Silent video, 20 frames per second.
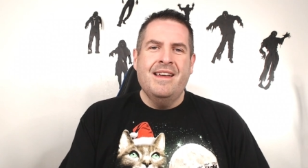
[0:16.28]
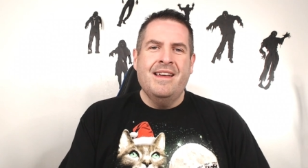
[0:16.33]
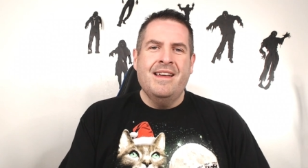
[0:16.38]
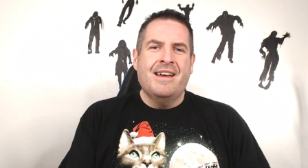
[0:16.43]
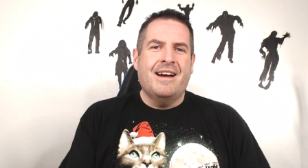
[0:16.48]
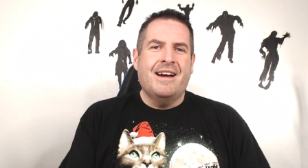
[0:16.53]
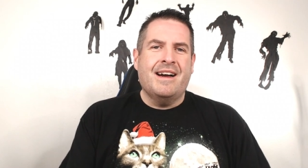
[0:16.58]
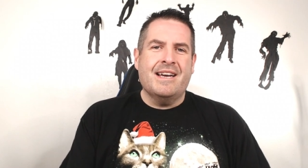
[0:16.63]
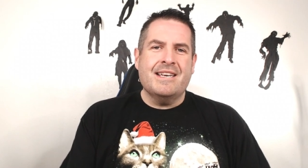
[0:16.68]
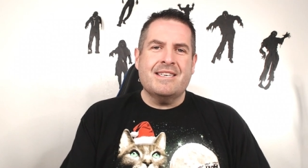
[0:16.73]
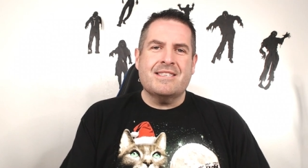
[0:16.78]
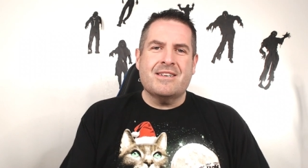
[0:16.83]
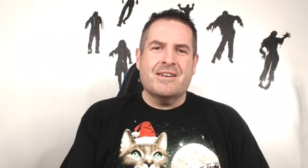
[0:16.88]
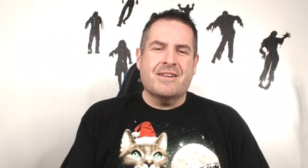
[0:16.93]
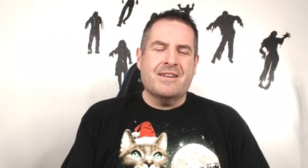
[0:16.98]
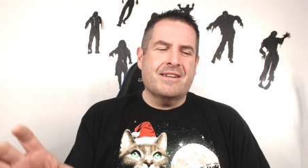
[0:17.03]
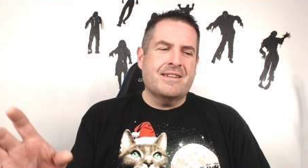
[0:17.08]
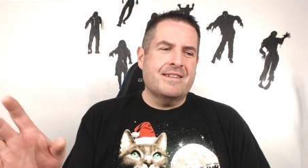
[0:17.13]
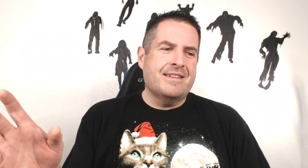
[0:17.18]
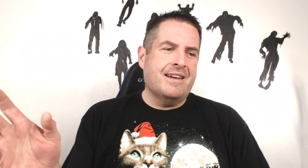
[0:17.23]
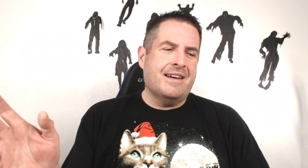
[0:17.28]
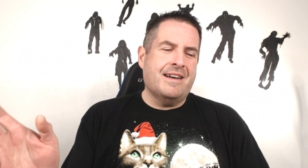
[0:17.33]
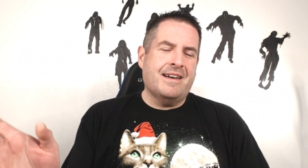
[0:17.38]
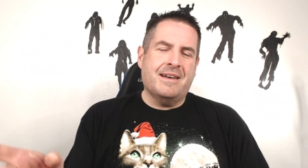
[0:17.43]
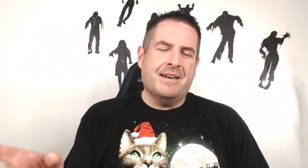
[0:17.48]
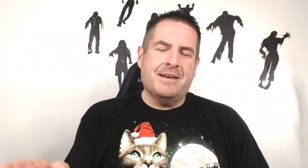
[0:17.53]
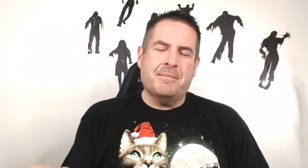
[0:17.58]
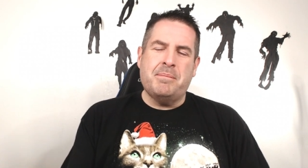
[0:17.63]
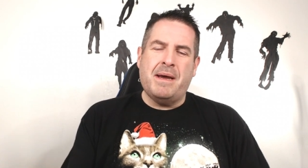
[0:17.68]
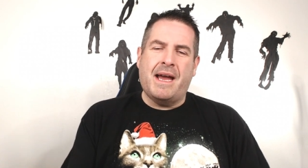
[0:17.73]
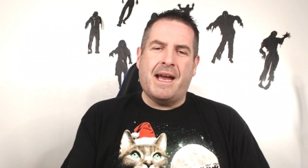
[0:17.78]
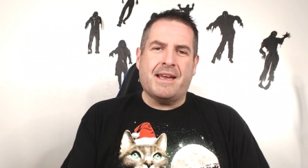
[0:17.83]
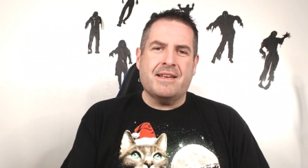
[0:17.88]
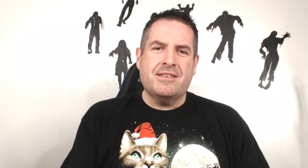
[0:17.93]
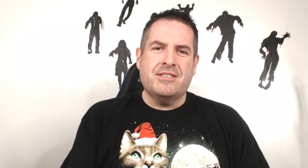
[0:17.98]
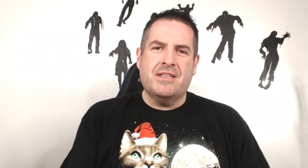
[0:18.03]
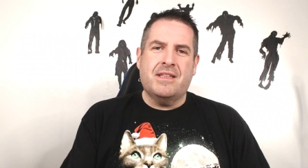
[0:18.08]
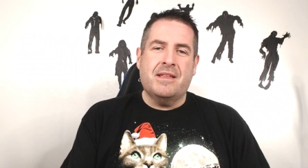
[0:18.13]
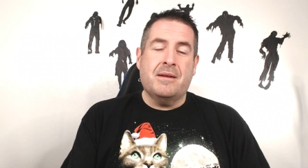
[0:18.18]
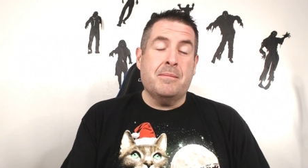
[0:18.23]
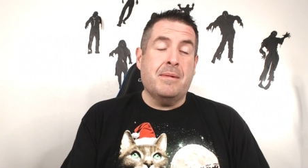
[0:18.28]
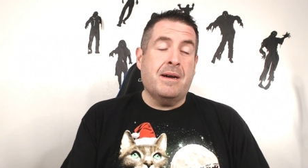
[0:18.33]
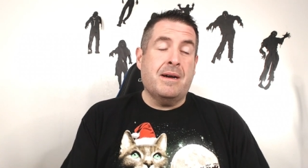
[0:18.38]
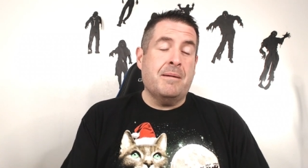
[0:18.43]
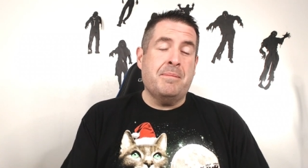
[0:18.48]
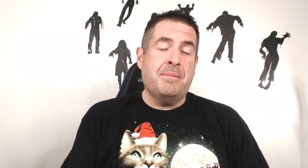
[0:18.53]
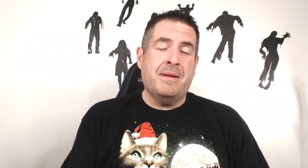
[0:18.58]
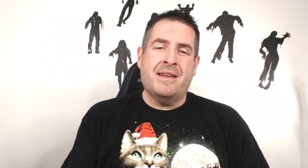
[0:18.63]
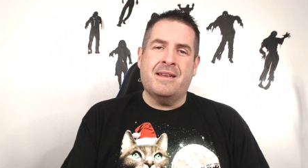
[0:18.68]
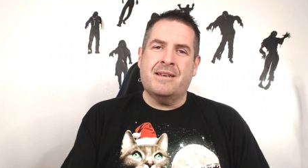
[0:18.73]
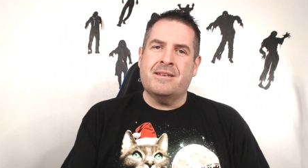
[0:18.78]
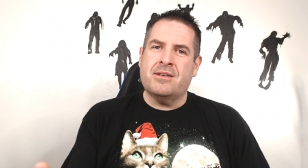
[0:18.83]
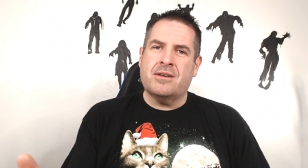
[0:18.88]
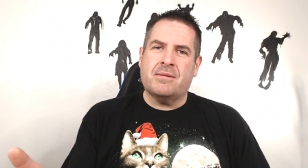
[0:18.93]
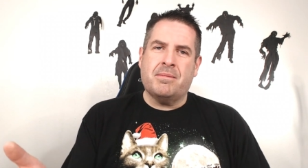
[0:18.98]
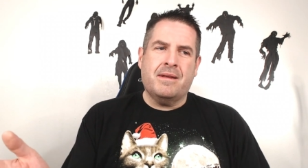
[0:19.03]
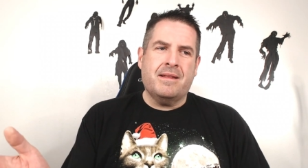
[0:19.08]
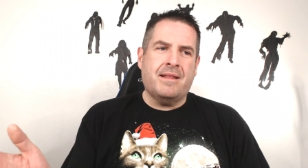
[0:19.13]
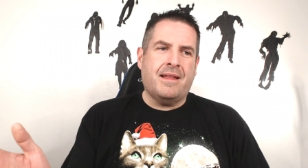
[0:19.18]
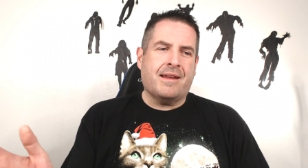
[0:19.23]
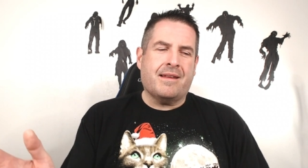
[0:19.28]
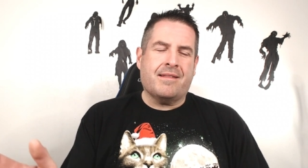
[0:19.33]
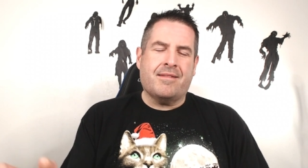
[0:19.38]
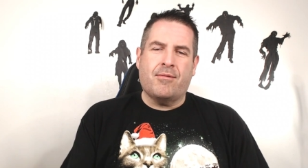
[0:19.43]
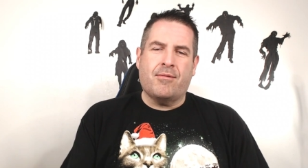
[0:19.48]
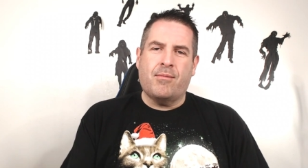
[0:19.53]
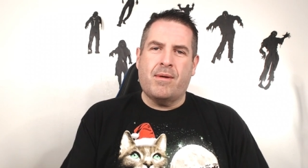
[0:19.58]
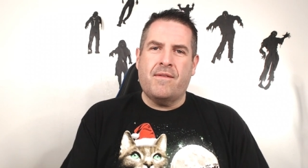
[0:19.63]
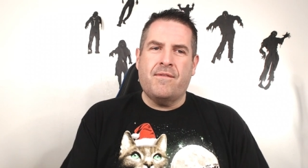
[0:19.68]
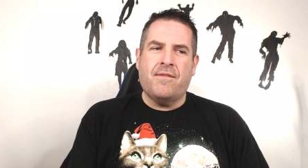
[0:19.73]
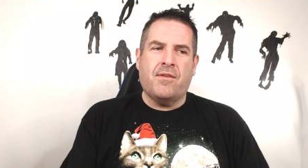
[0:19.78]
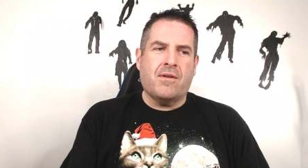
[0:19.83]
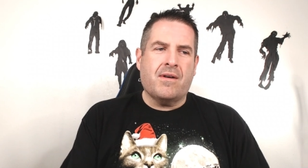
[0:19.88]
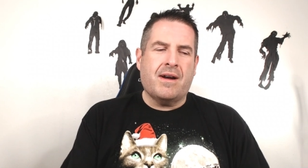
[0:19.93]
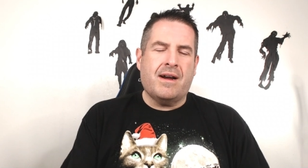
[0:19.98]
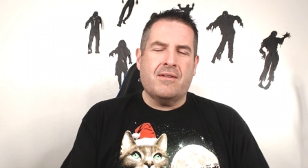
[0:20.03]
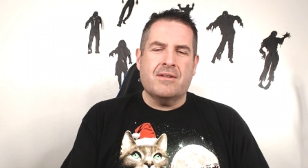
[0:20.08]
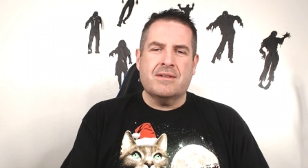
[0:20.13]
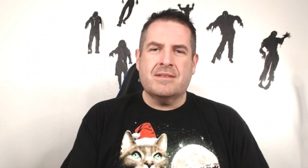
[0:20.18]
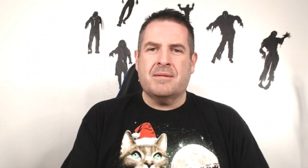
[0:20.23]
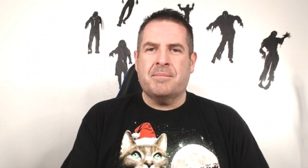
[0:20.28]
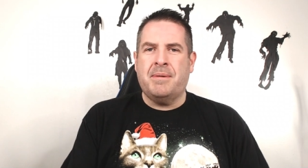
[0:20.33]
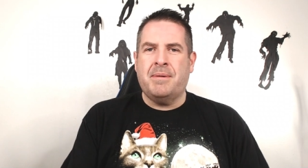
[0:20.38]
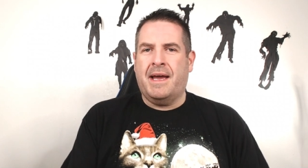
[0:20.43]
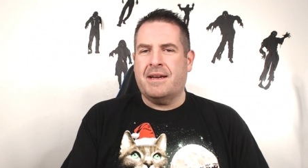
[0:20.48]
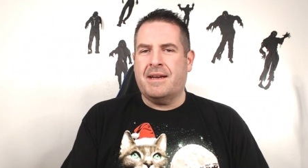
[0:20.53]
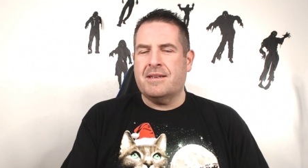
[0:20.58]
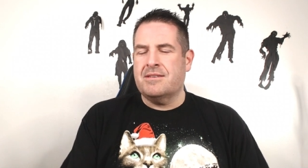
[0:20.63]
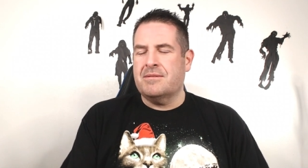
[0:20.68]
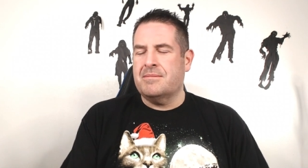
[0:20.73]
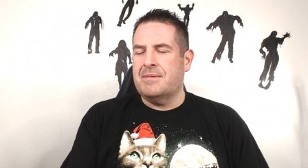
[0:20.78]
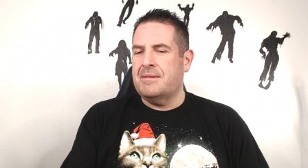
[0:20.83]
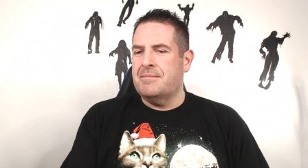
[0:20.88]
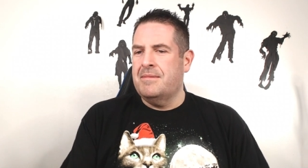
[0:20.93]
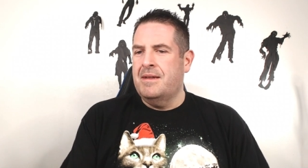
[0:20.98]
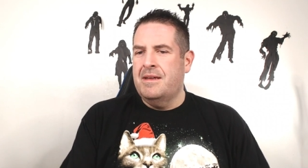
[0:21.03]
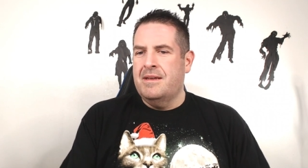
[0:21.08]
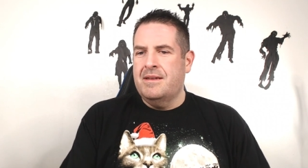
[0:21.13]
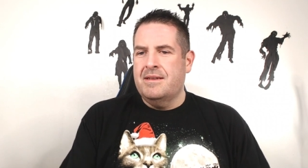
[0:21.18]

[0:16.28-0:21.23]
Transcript: I started uh, packaging them up, and it took me like three, four hours to package them up.